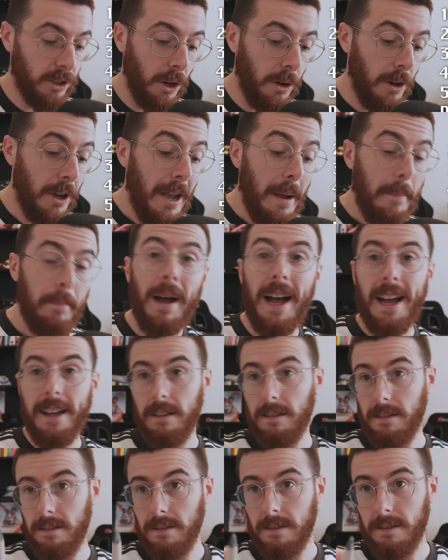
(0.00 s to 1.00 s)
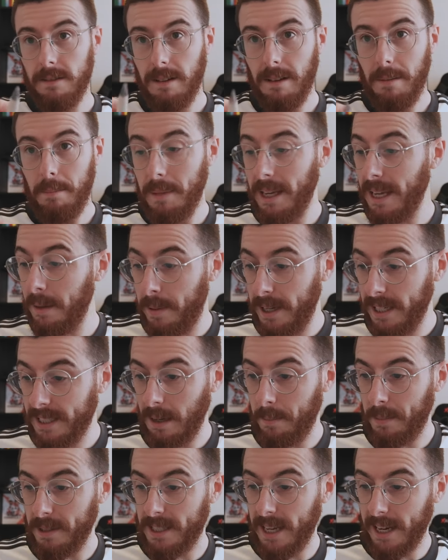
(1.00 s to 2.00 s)
So, but Mir
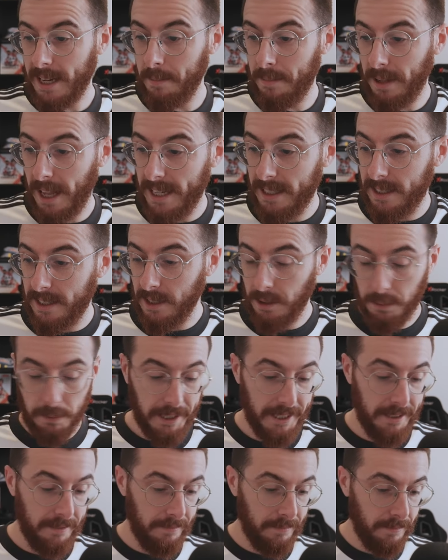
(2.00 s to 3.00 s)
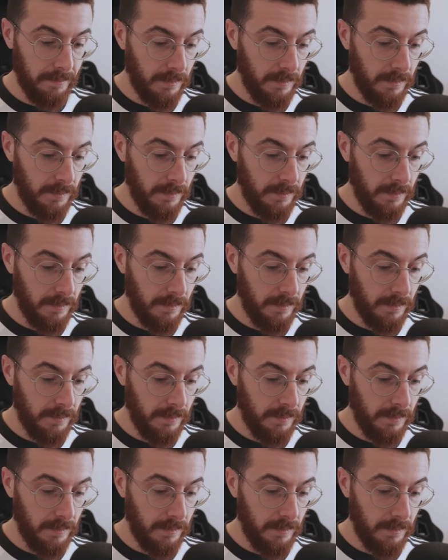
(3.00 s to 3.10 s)
picks up a second place this week.